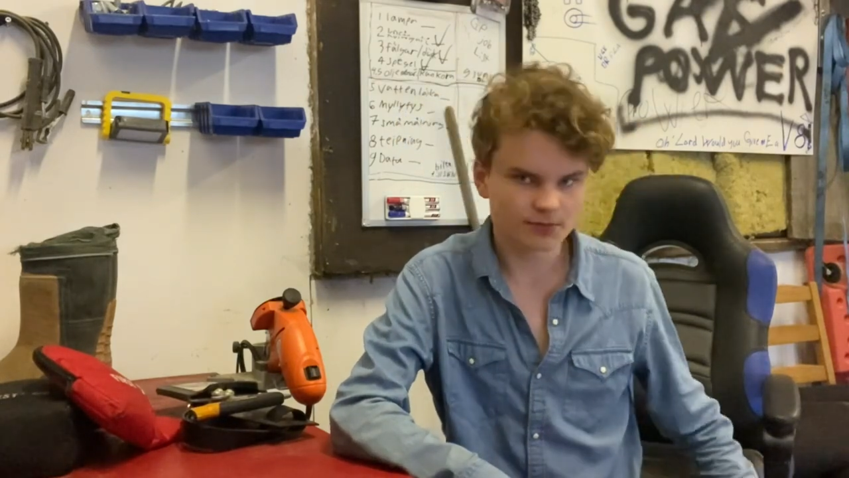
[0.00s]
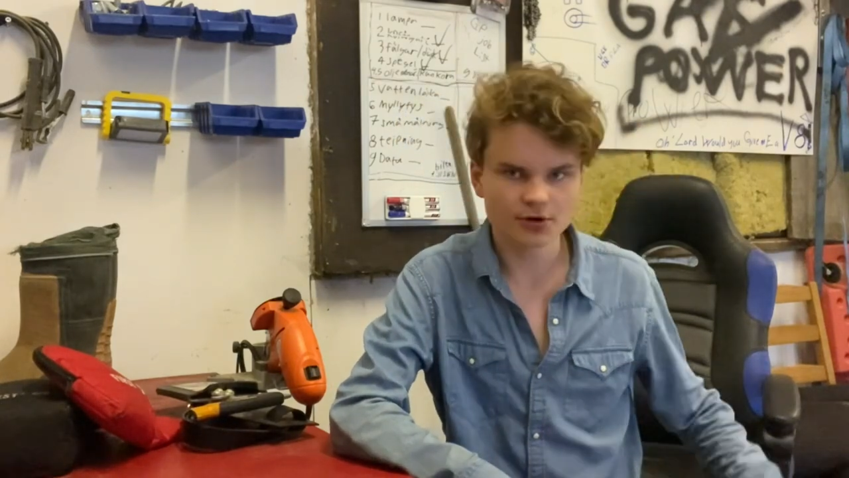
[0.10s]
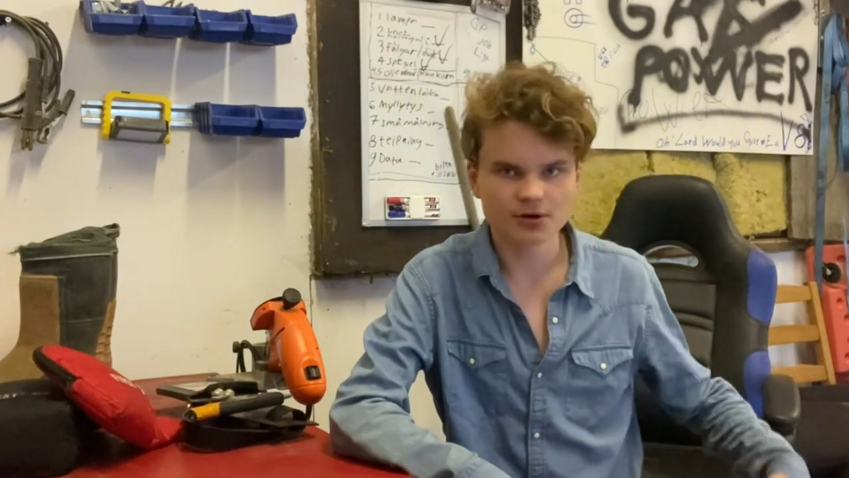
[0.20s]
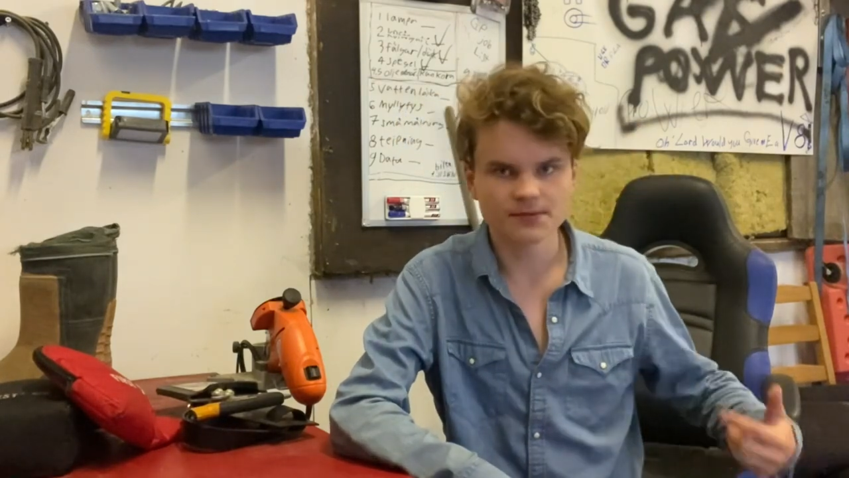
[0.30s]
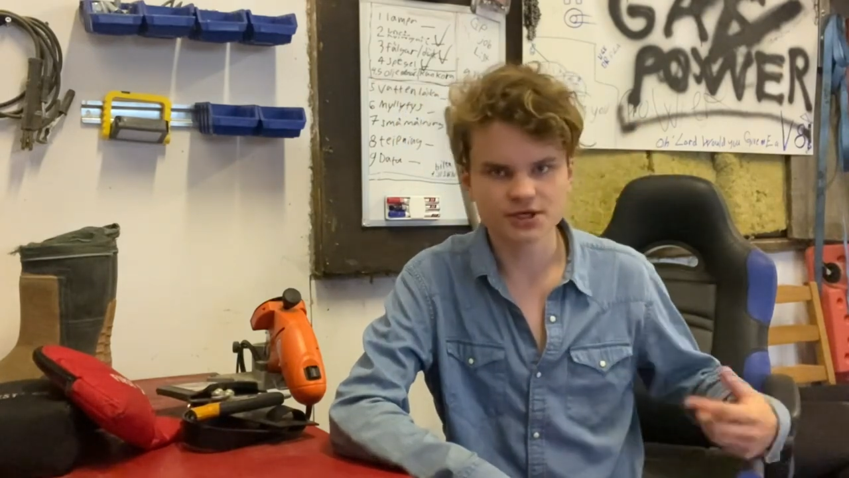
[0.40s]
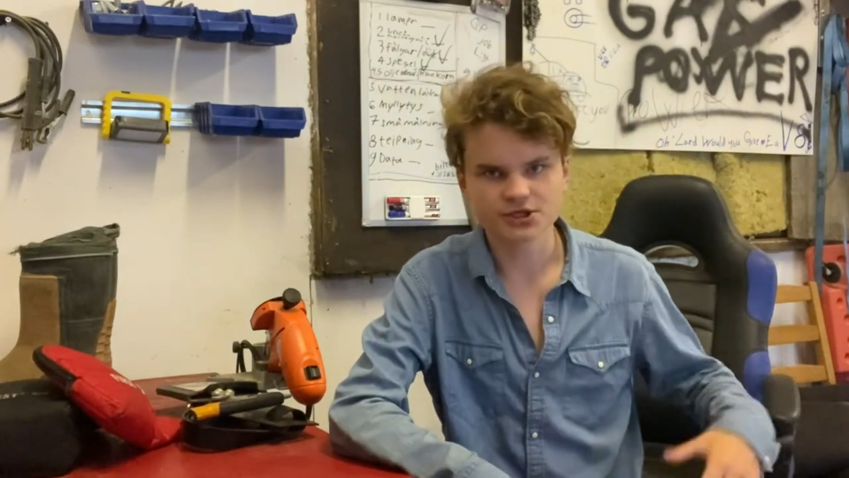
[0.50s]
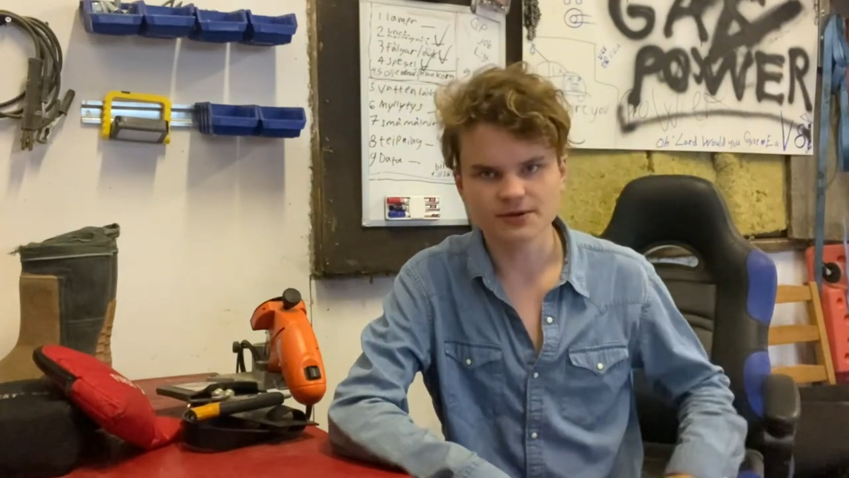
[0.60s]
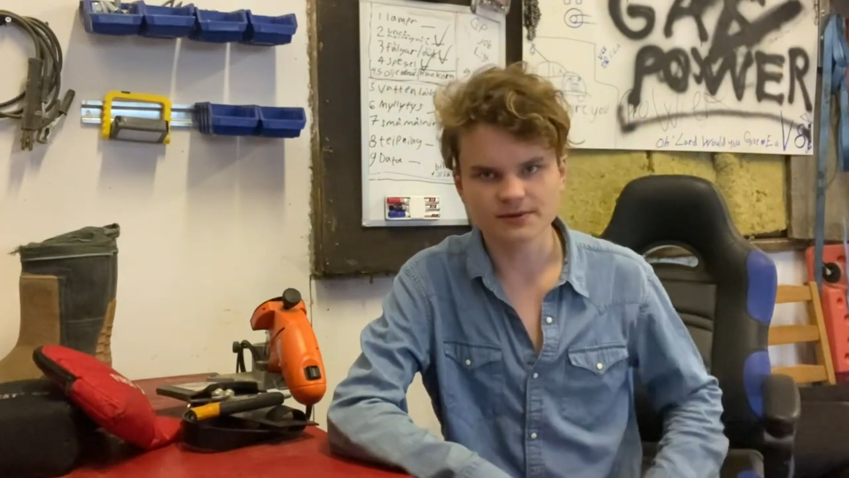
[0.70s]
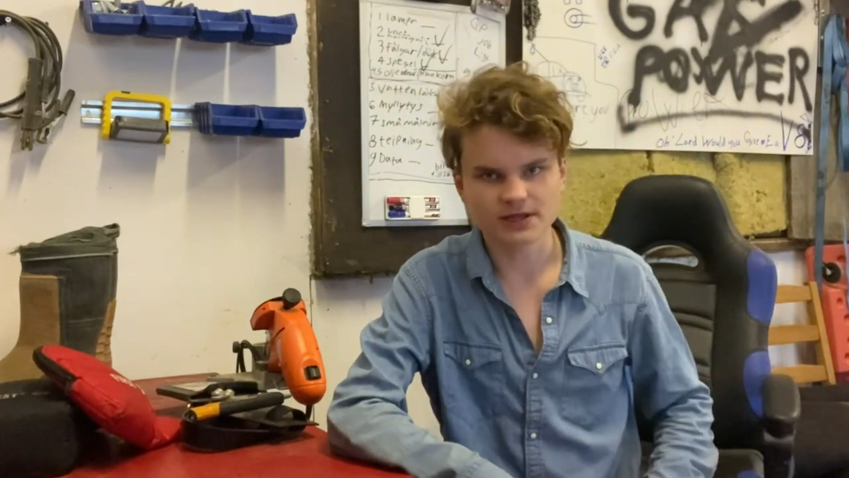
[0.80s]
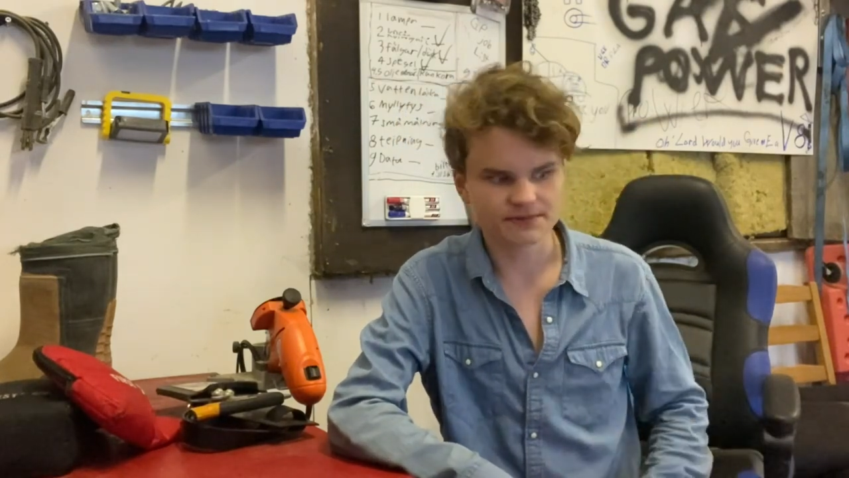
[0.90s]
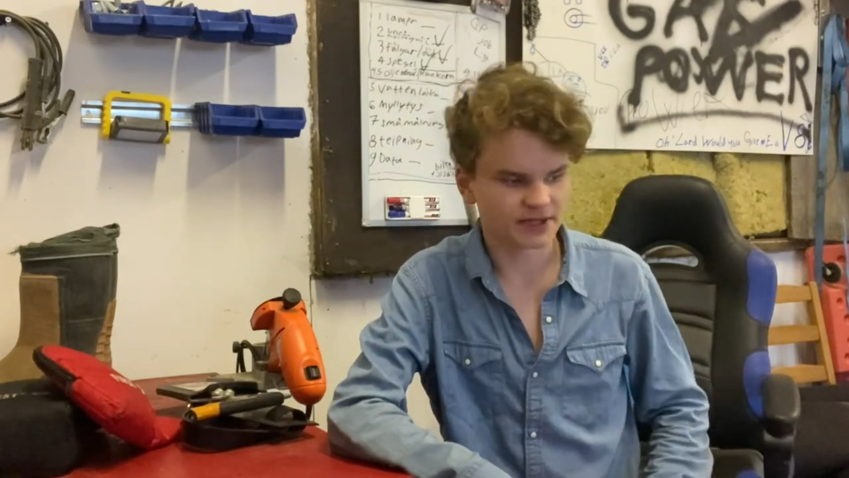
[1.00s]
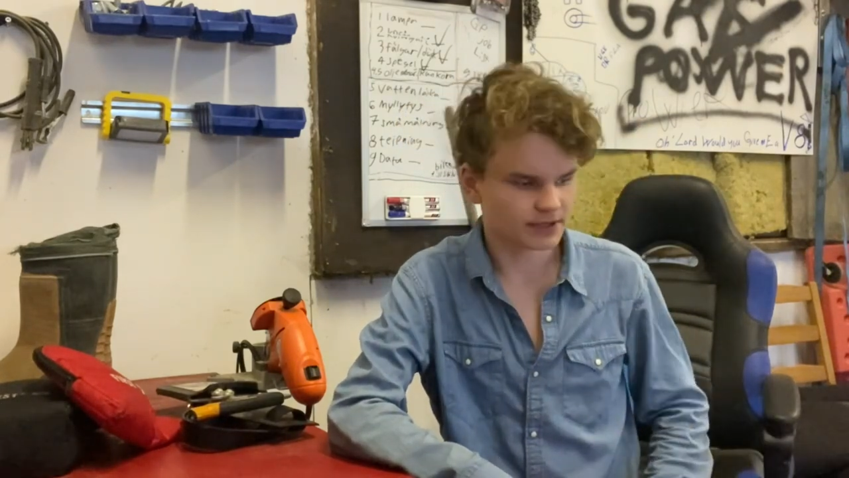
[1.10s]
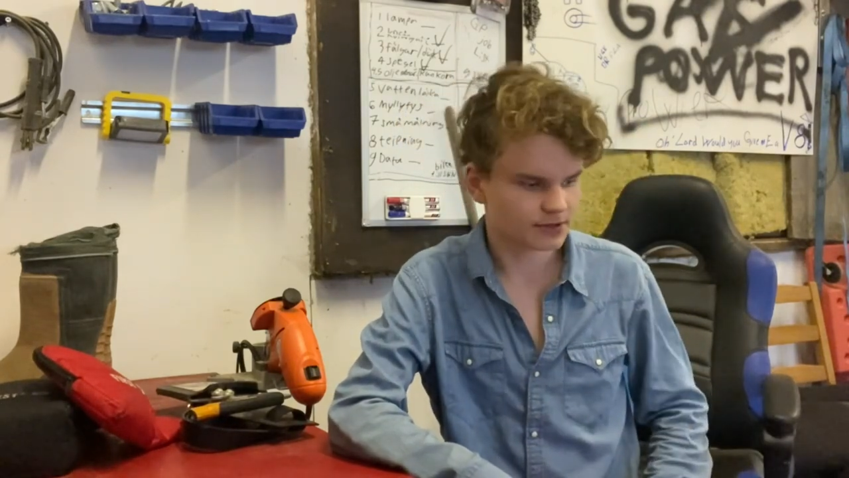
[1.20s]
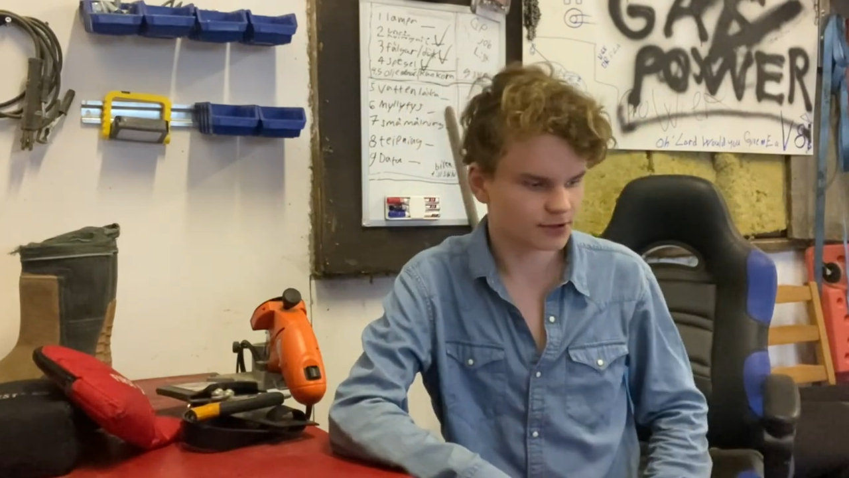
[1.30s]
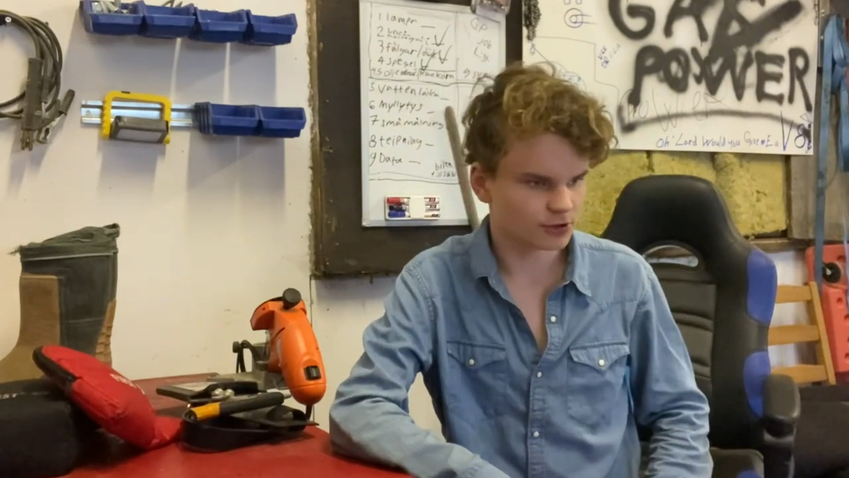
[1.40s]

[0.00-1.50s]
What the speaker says: bottom and the top clips and